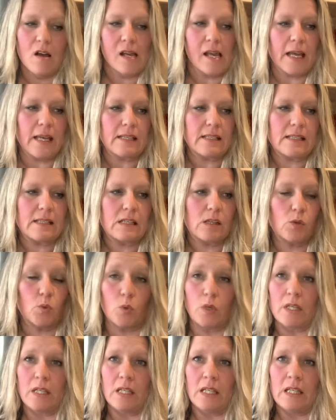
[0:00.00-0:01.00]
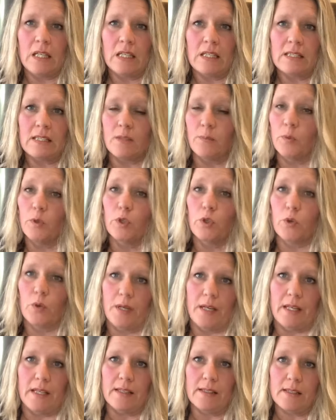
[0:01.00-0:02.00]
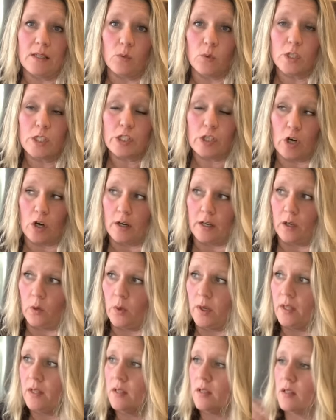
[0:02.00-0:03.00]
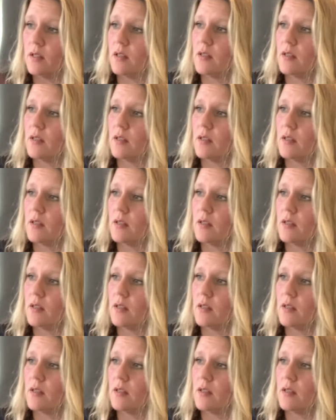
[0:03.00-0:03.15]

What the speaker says: It's 3 simple ingredients that we're starting with.